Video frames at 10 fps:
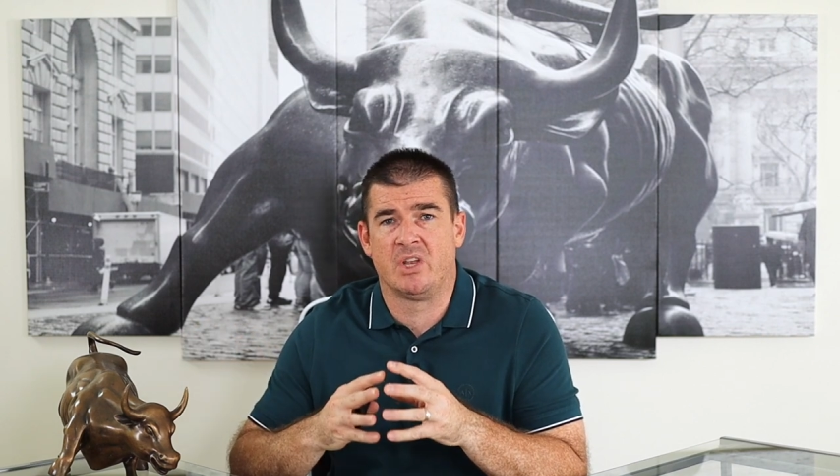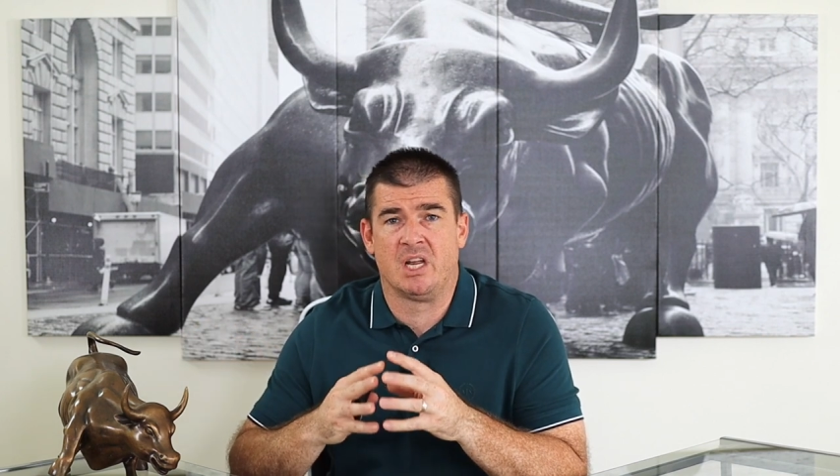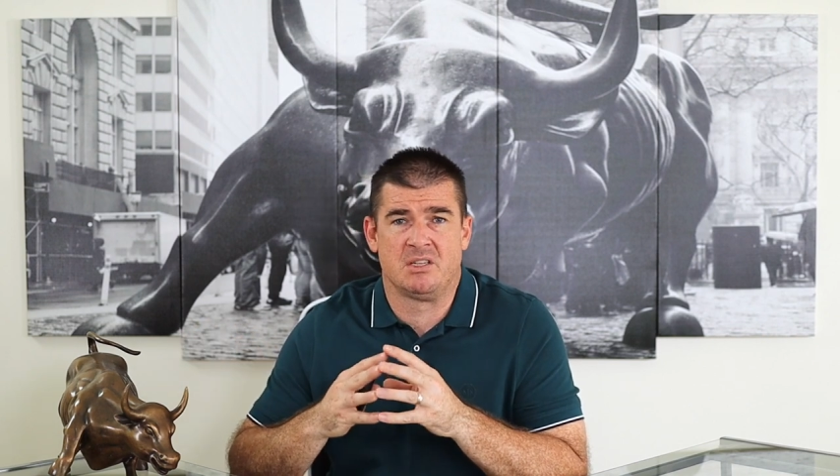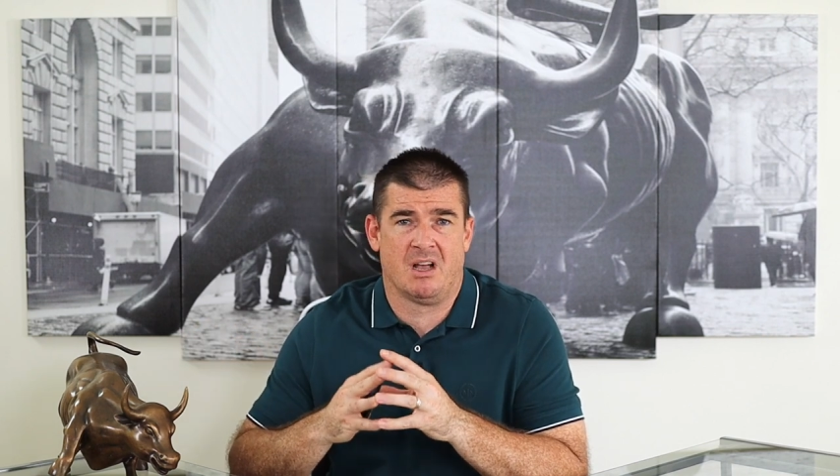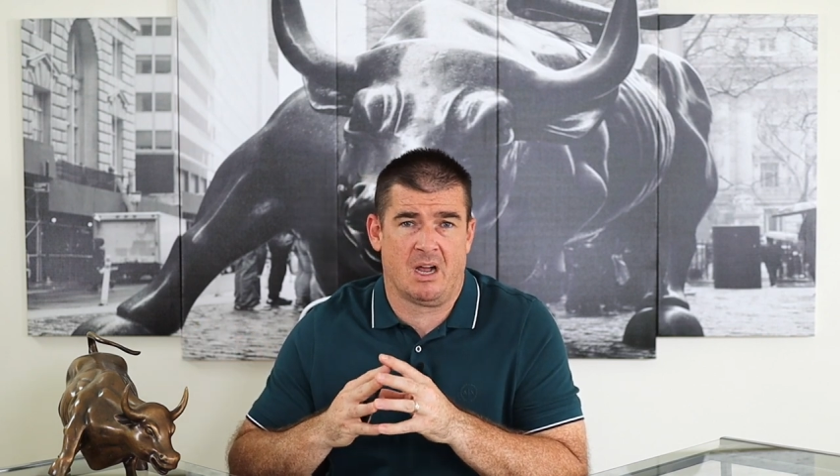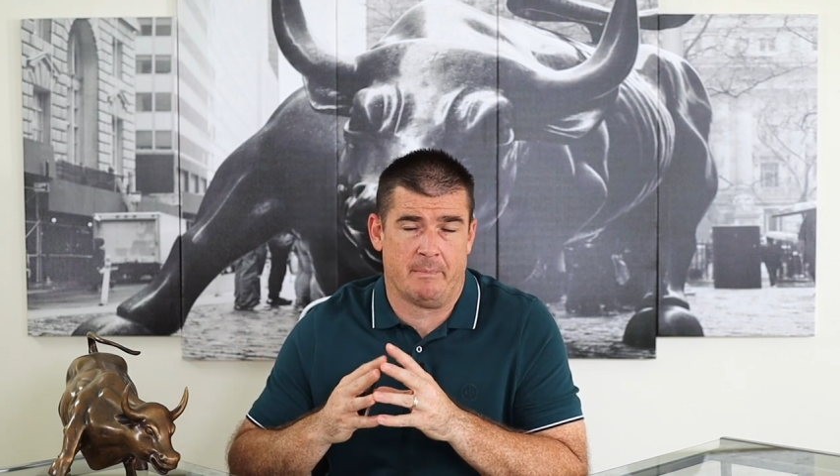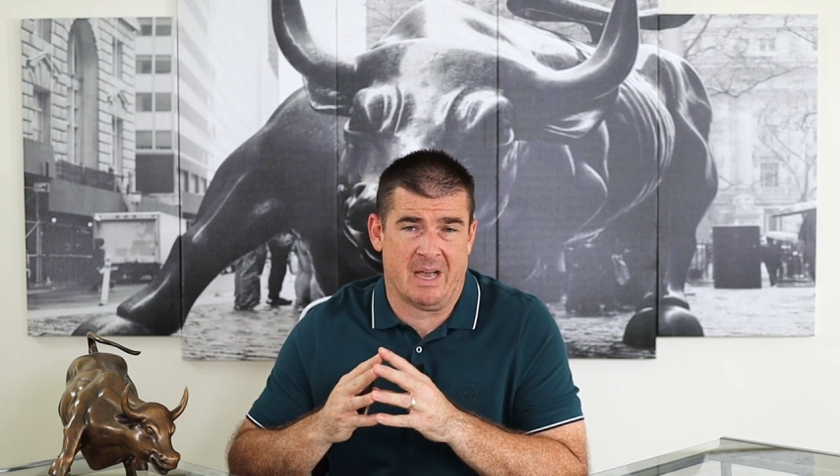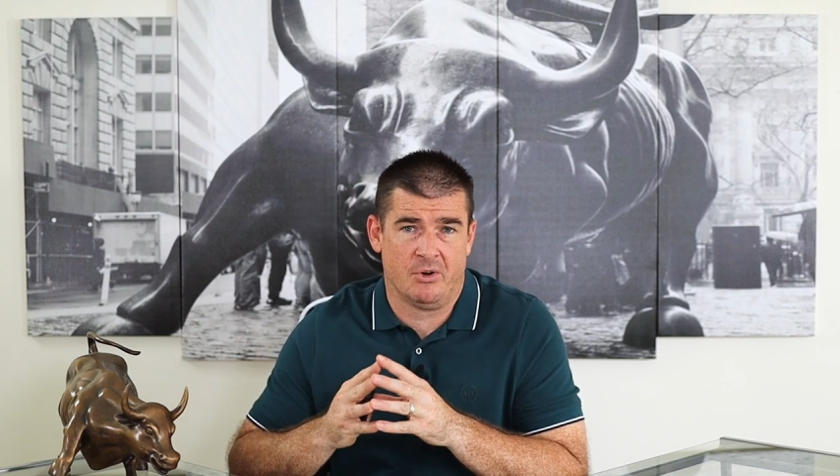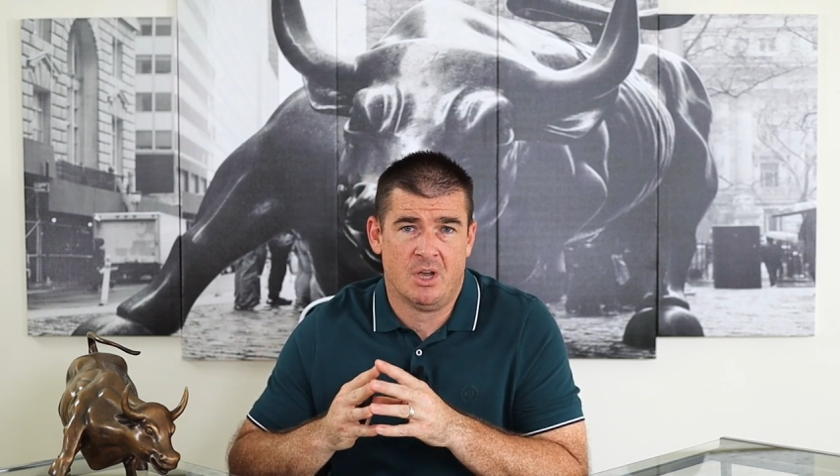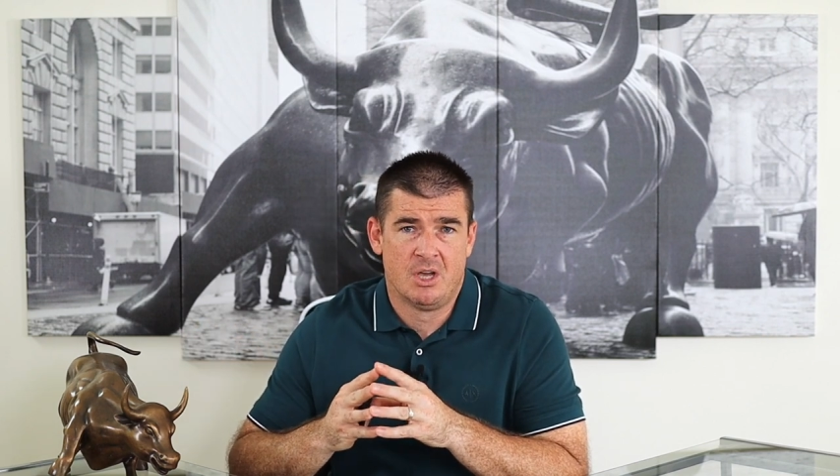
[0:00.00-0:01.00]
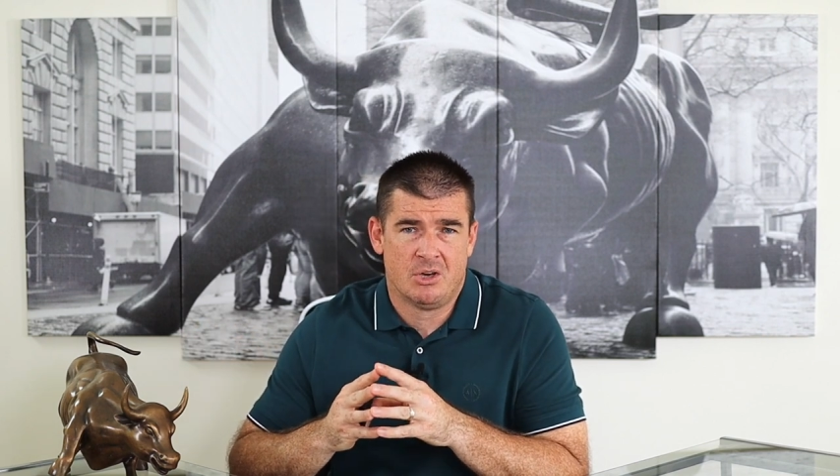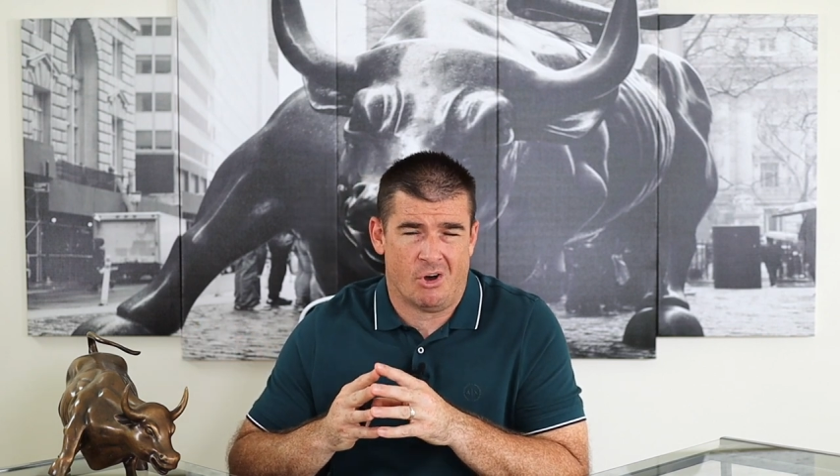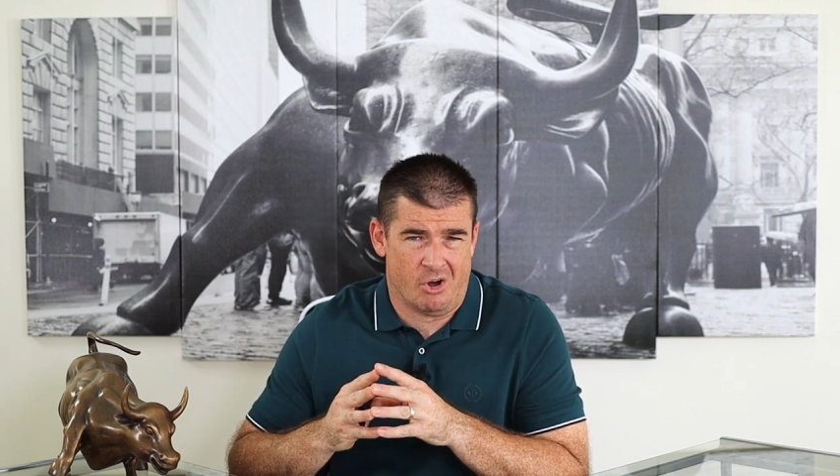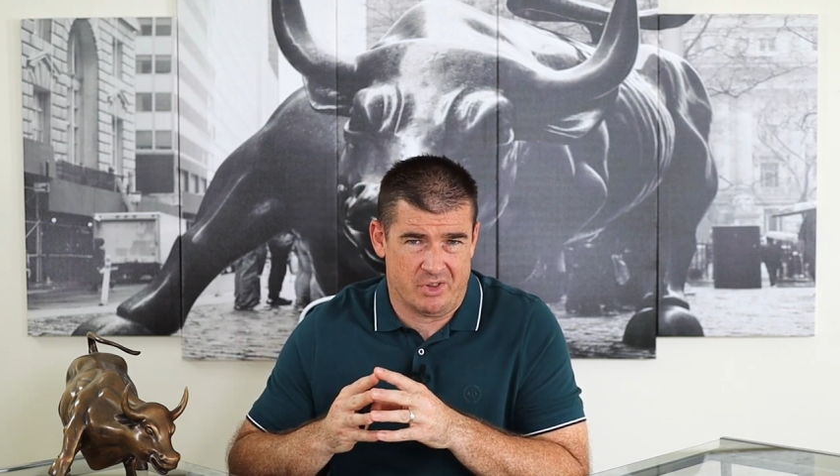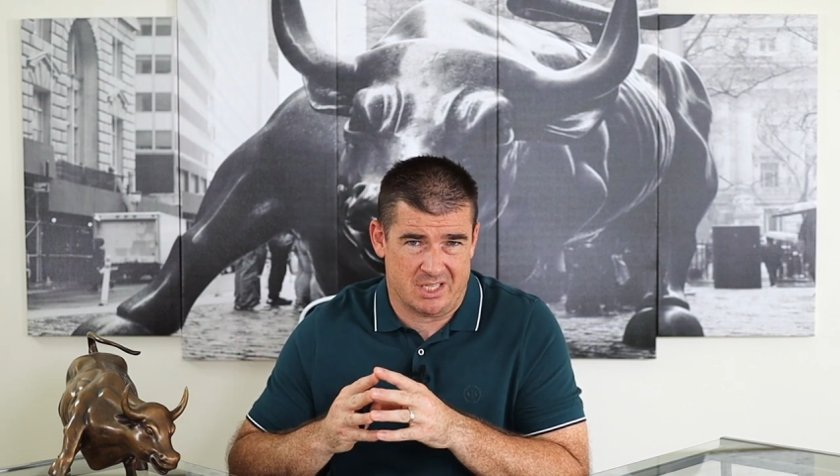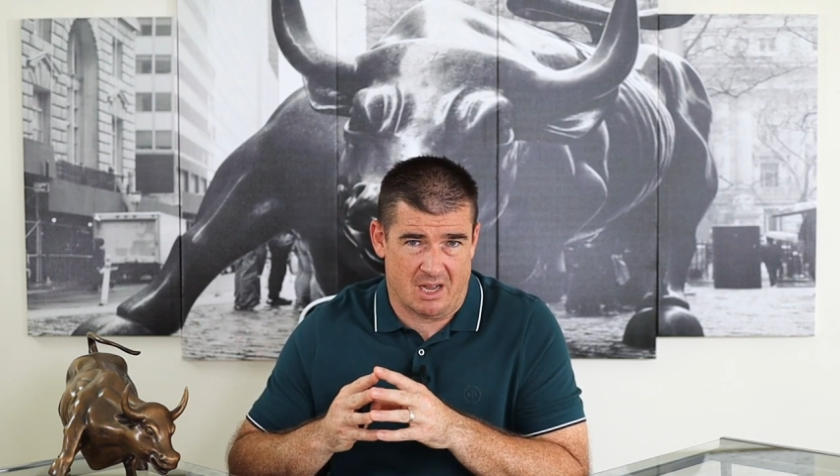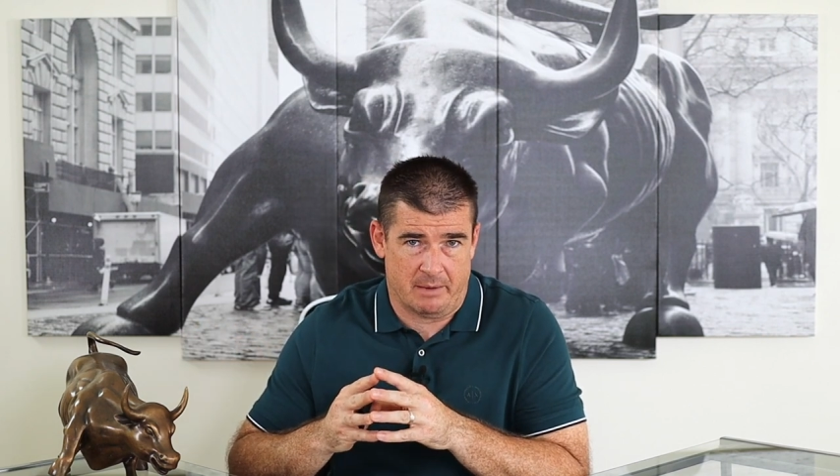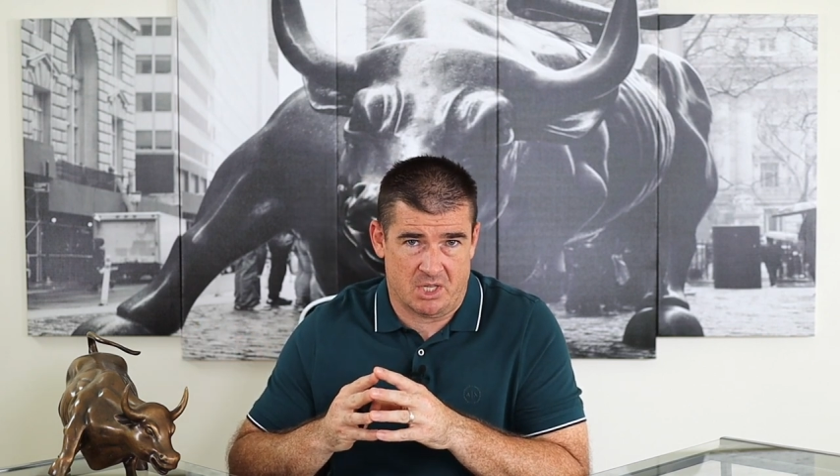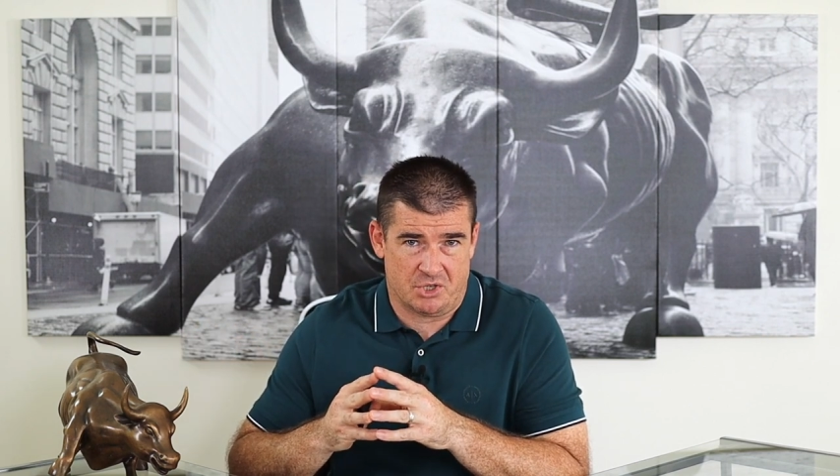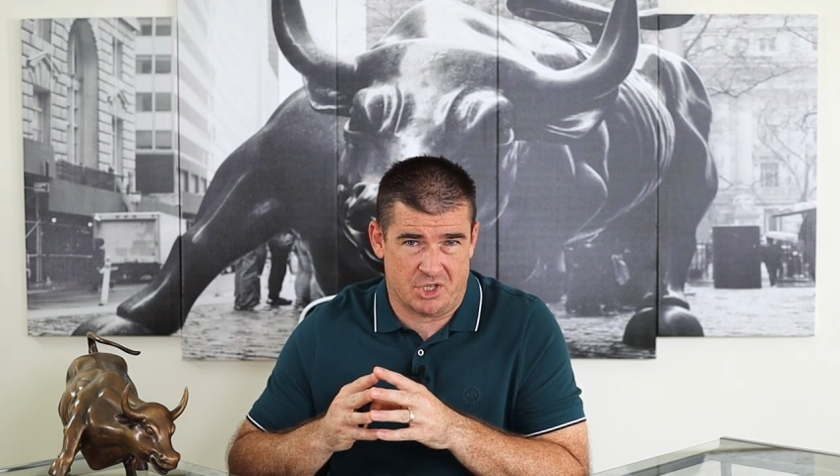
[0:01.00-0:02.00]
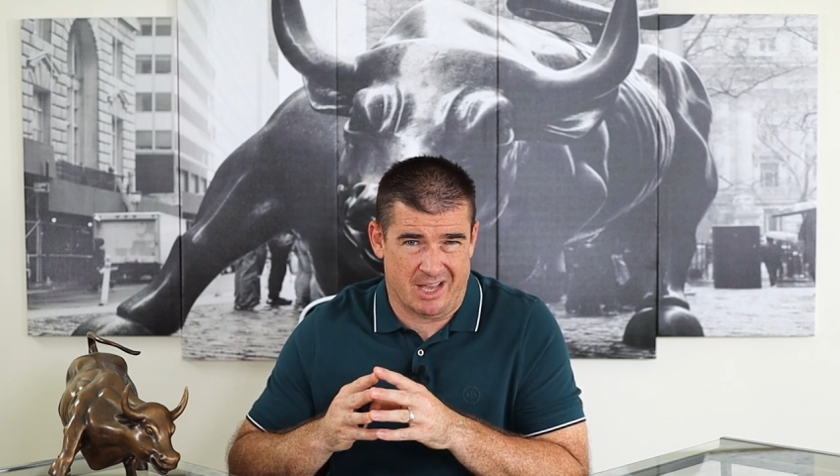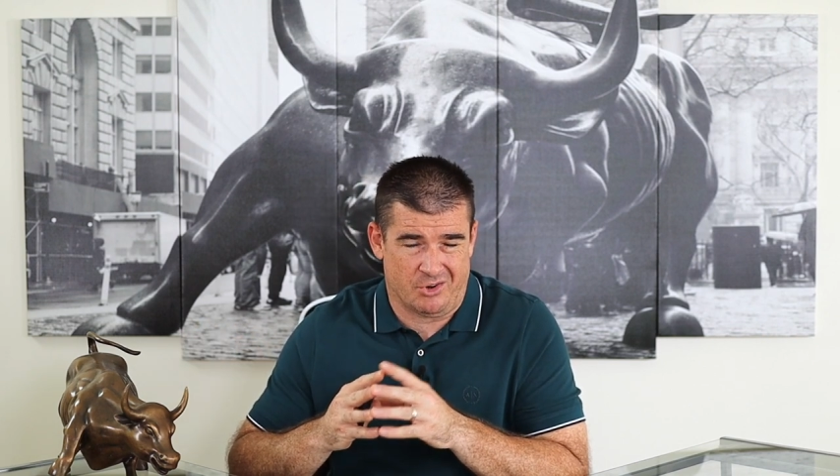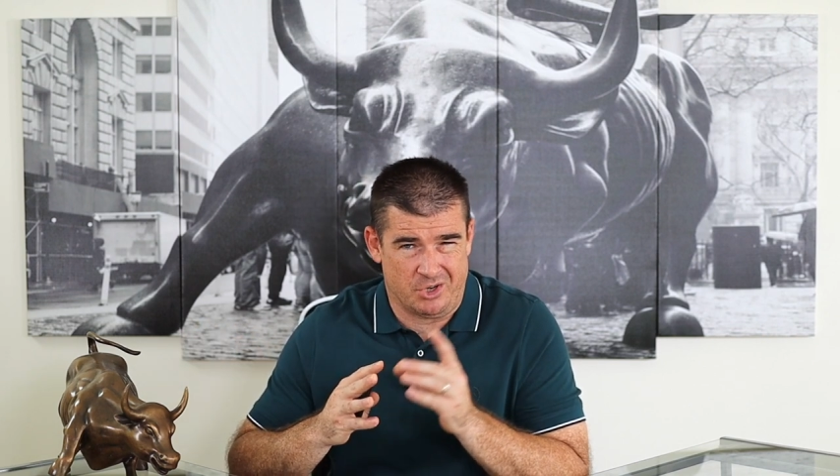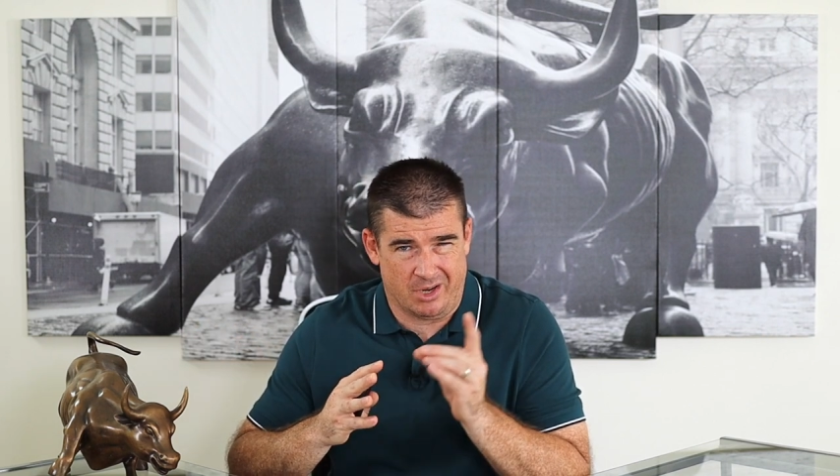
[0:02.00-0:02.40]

that I talk about all the time in the channel.